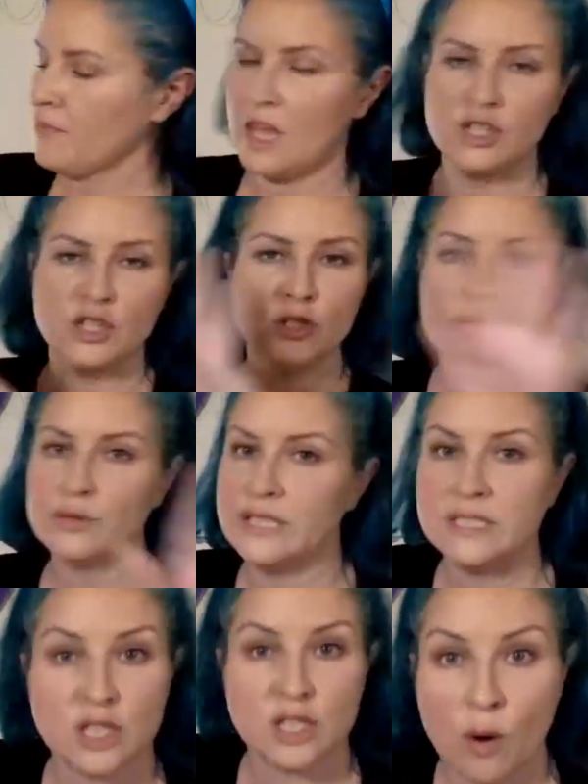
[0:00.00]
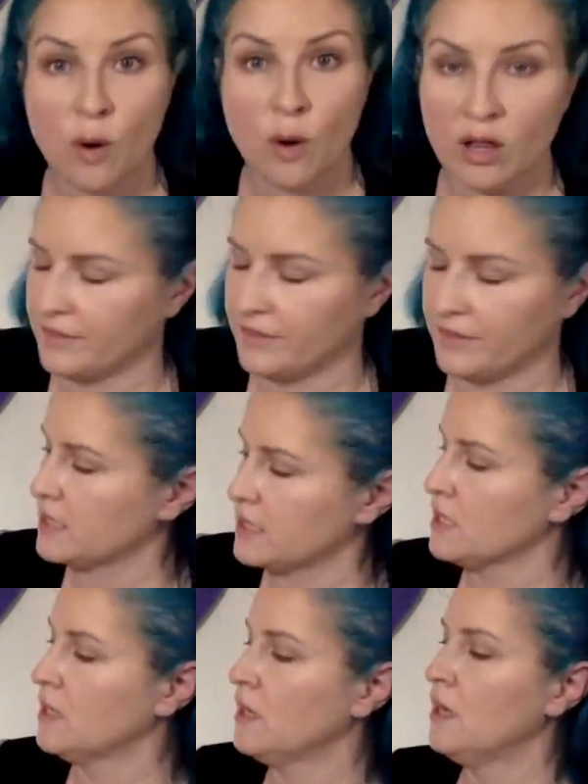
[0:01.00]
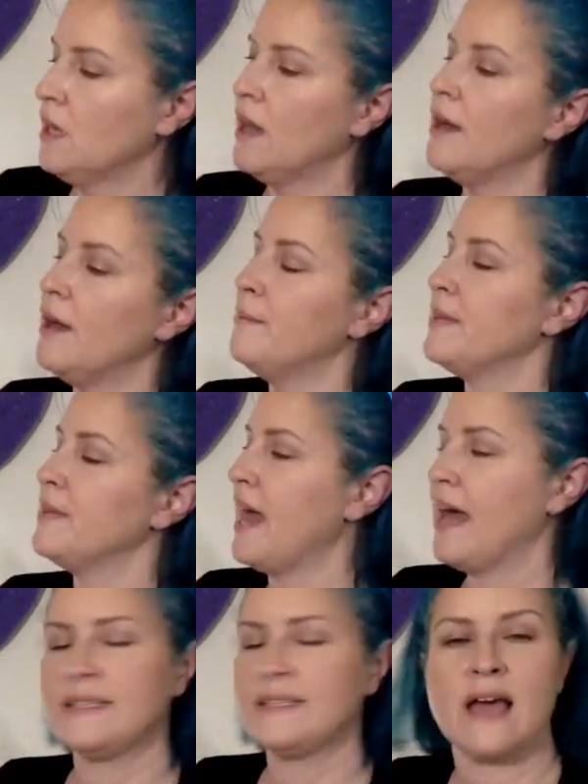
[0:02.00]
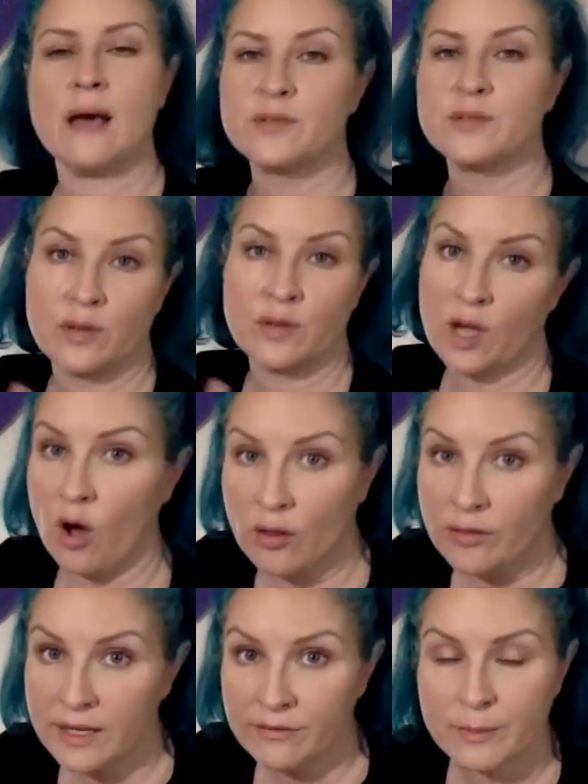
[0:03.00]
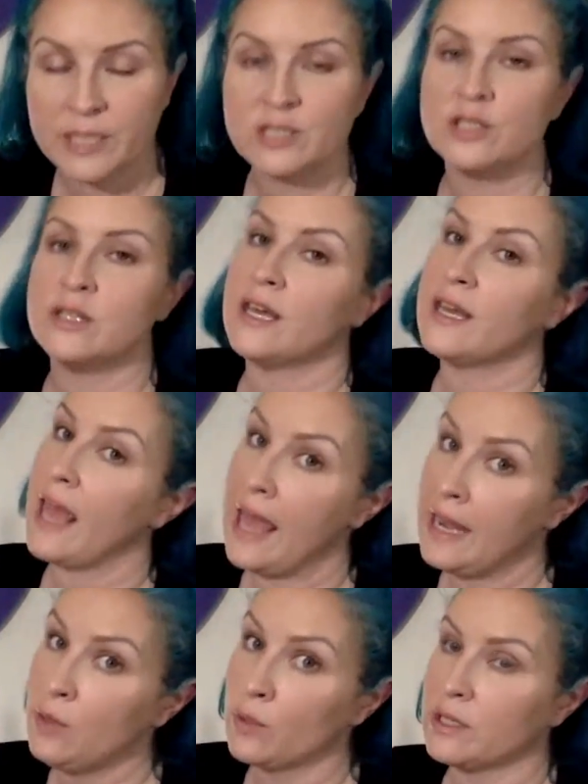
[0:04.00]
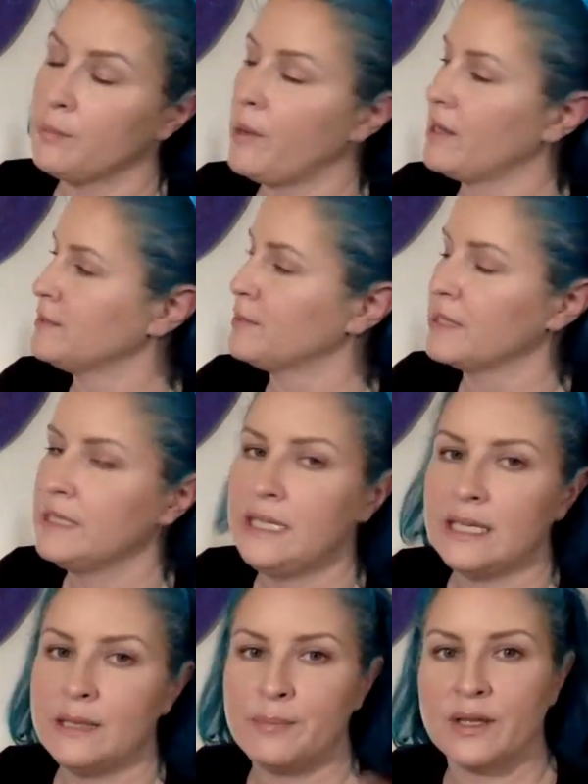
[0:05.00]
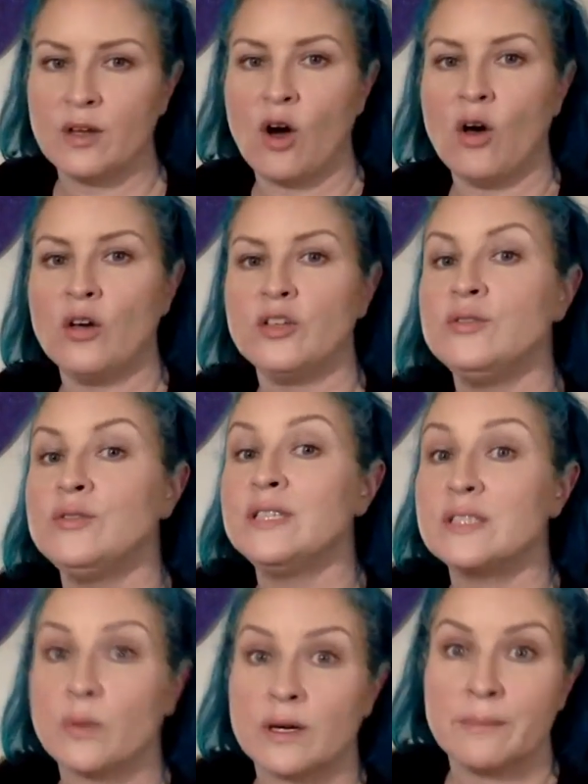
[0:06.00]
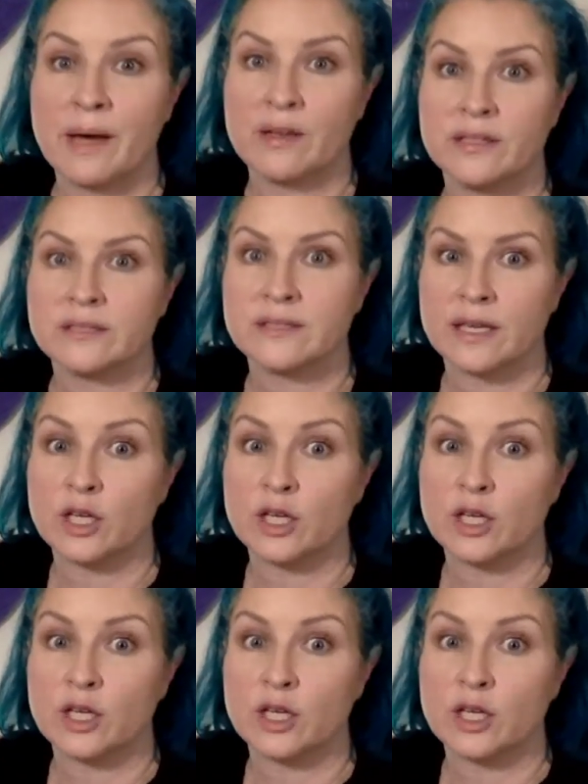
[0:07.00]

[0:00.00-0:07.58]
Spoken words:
and you don't need to know all of it. It has absolutely all the information that anyone could possibly need, but all you need to worry about is like